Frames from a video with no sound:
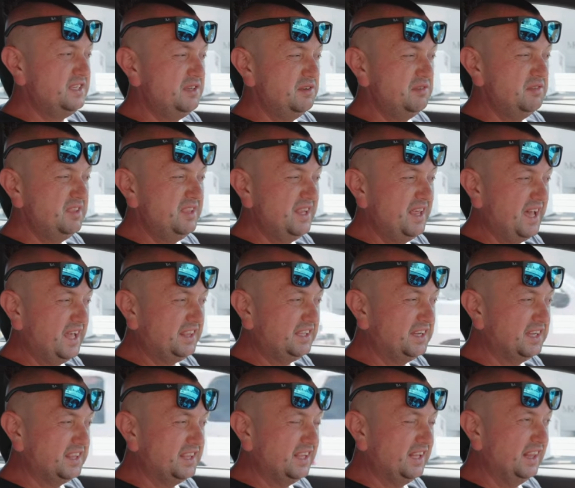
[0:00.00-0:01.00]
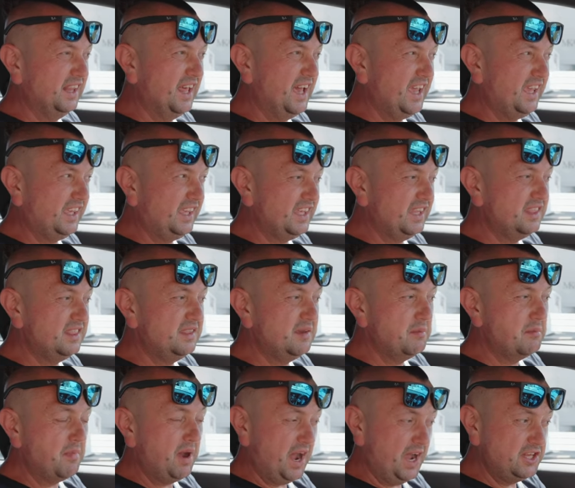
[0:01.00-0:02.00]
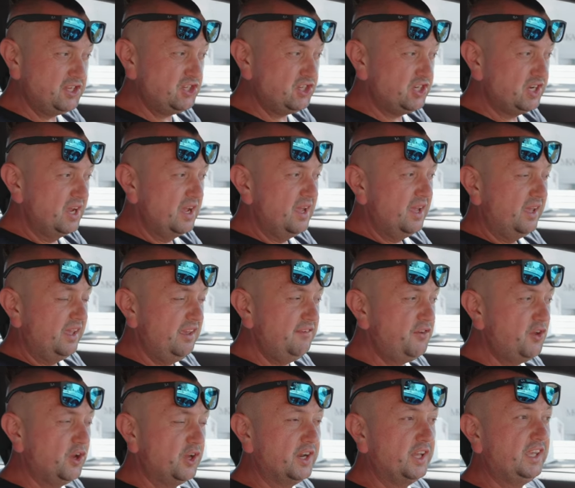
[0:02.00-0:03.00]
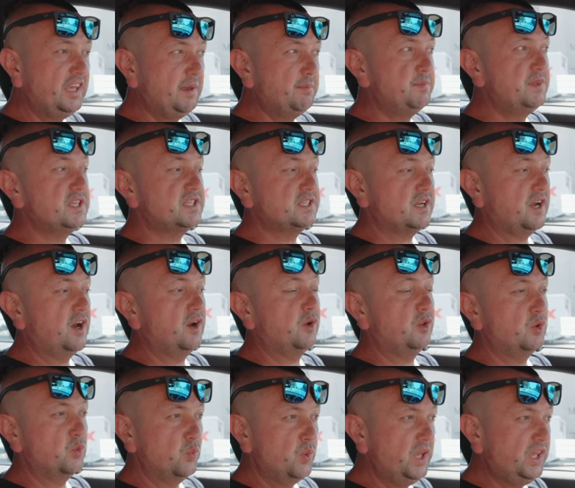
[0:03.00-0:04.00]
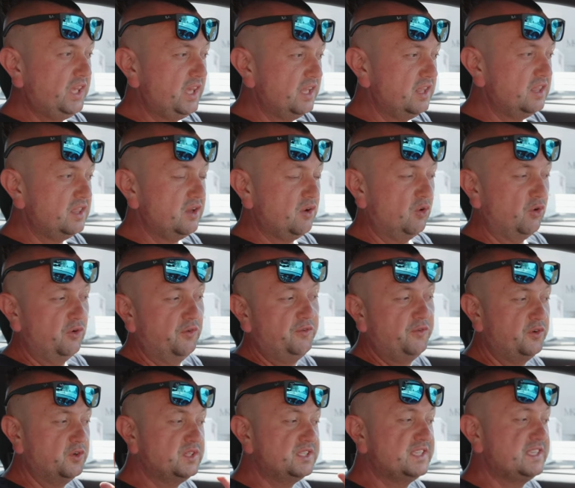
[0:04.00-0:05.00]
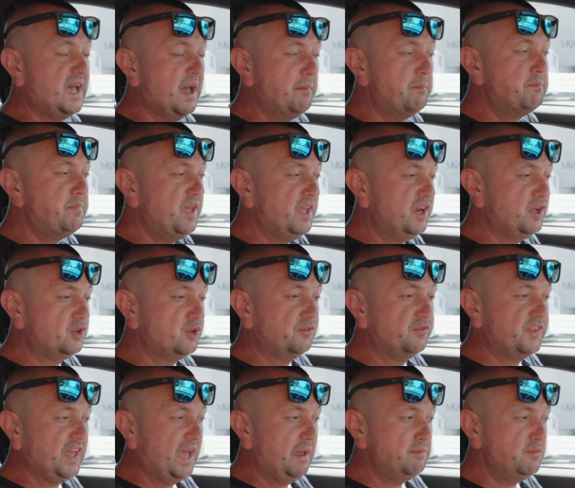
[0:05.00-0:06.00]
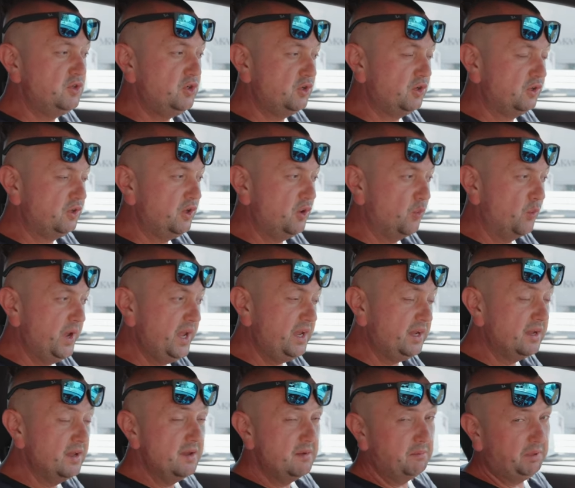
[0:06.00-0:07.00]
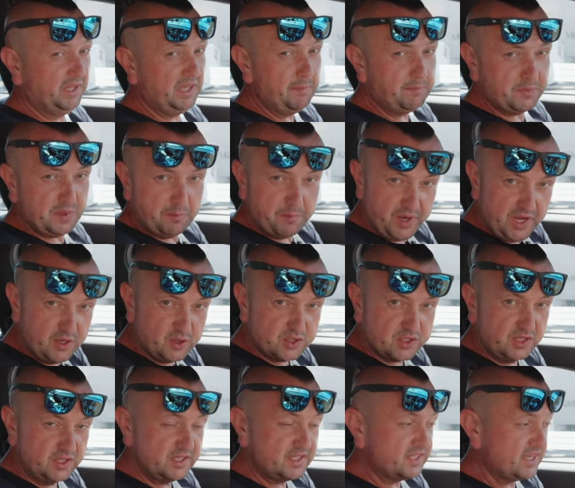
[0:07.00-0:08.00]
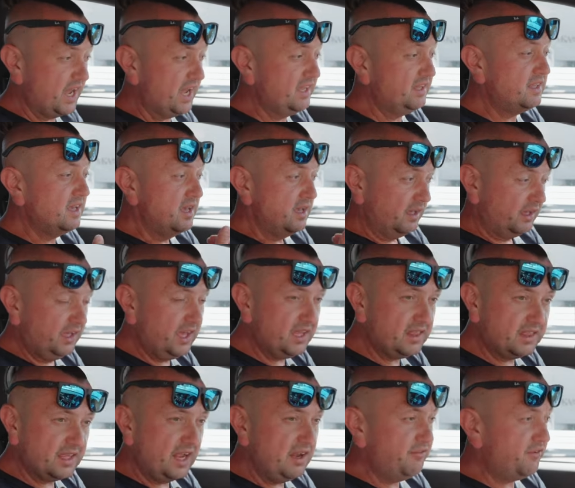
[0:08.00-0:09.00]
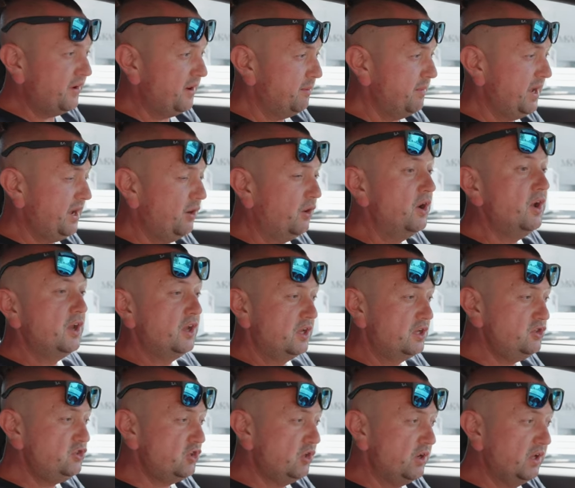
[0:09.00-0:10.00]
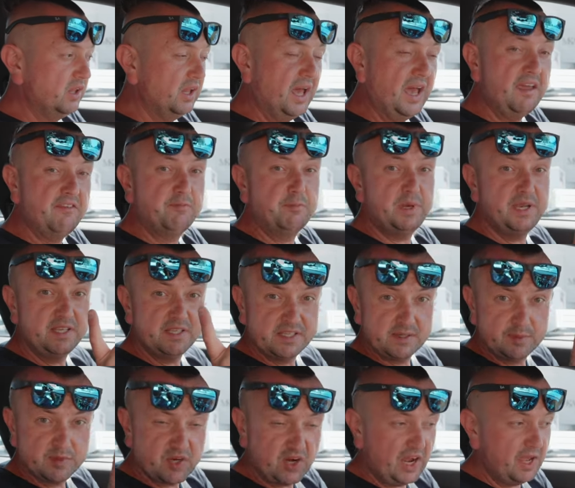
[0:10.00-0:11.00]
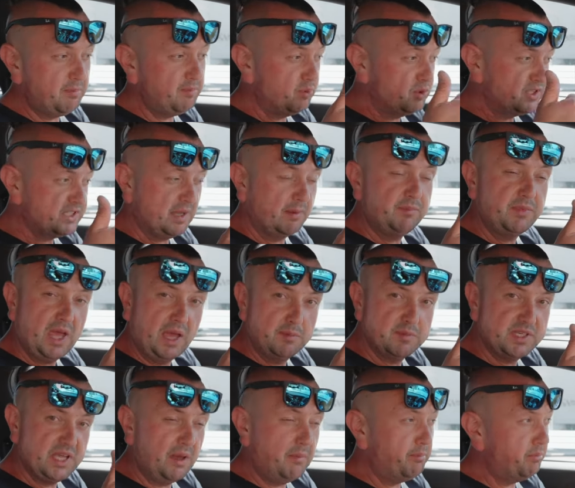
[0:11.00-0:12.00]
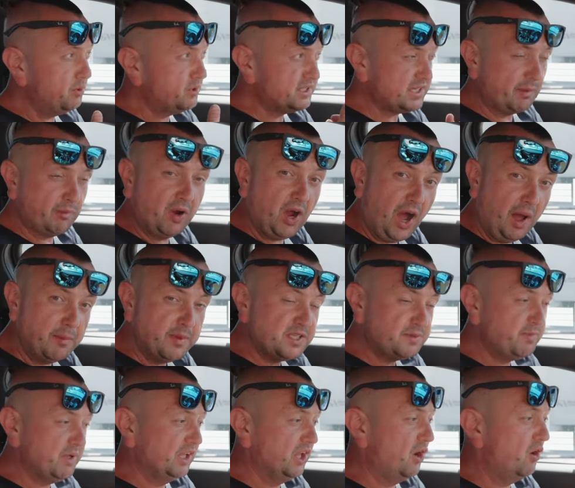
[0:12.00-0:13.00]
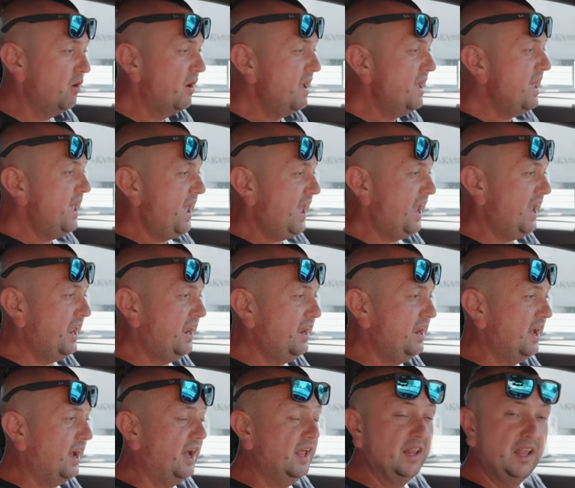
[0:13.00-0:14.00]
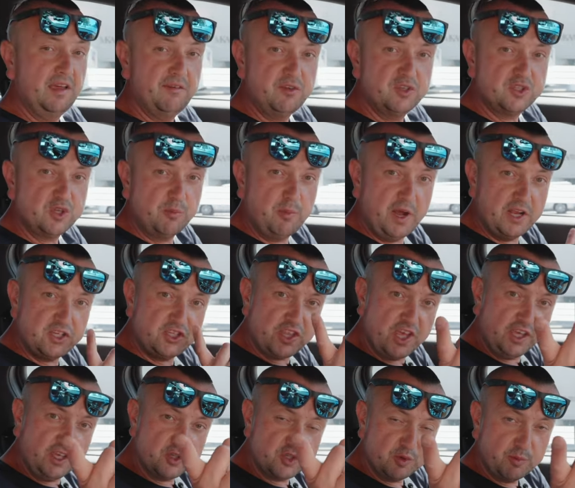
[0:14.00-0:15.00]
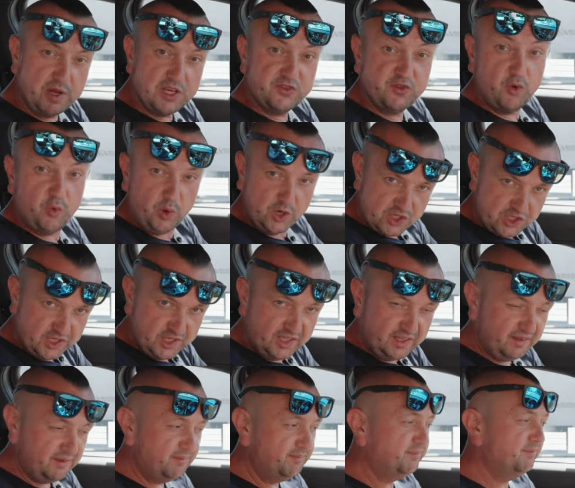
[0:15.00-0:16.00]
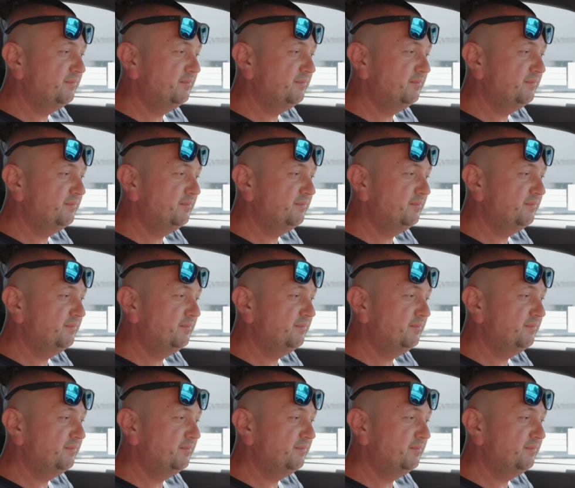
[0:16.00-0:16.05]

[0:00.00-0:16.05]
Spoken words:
you're not gonna like it that much. If you're gonna keep this car on the weekend or for some period of time during your week, keep the Prius on the side, get Alfa Romeo, enjoy your life. Please subscribe, put some thumbs up, put some comments below, and I love you so much. Thank you so much for watching it.